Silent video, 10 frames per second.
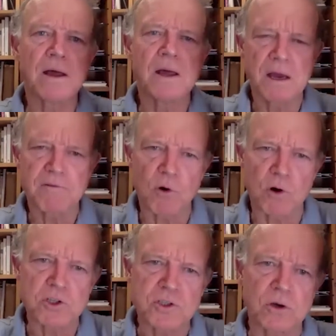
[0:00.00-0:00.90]
of
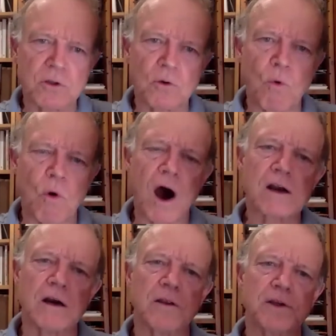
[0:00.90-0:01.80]
course the
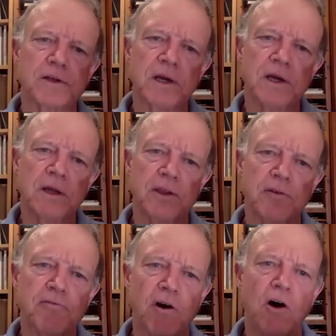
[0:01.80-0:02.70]
water
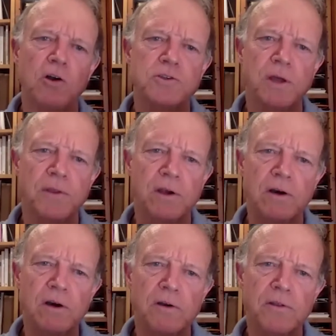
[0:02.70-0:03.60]
that falls on the
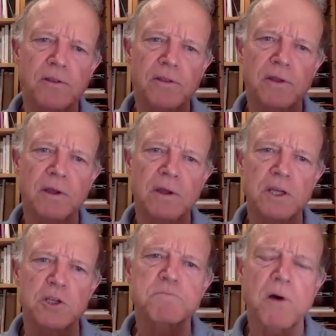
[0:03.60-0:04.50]
earth
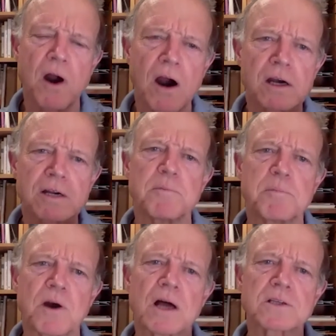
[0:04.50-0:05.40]
is part of the
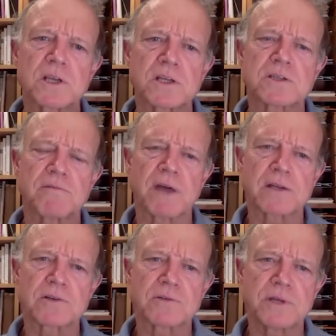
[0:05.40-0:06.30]
process of
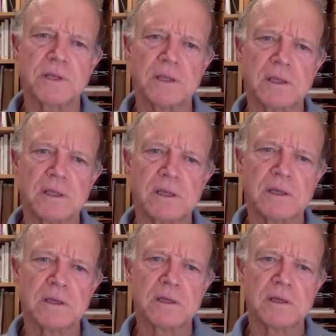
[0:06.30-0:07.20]
that tree.
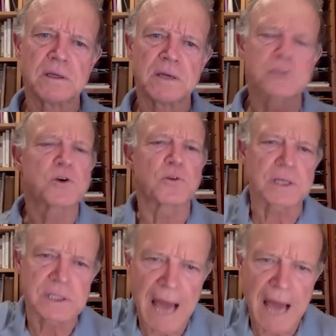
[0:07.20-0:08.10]
And so the
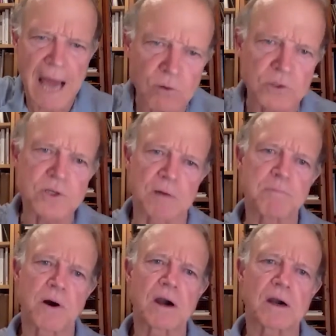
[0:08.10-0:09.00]
clouds are
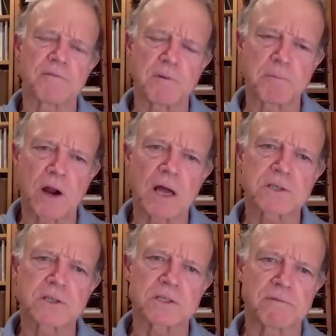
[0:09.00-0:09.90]
part of the
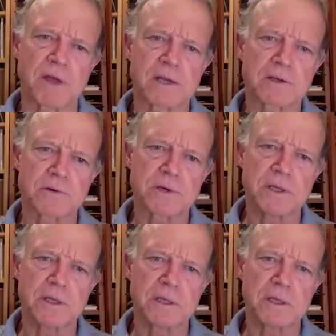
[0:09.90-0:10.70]
process of that tree.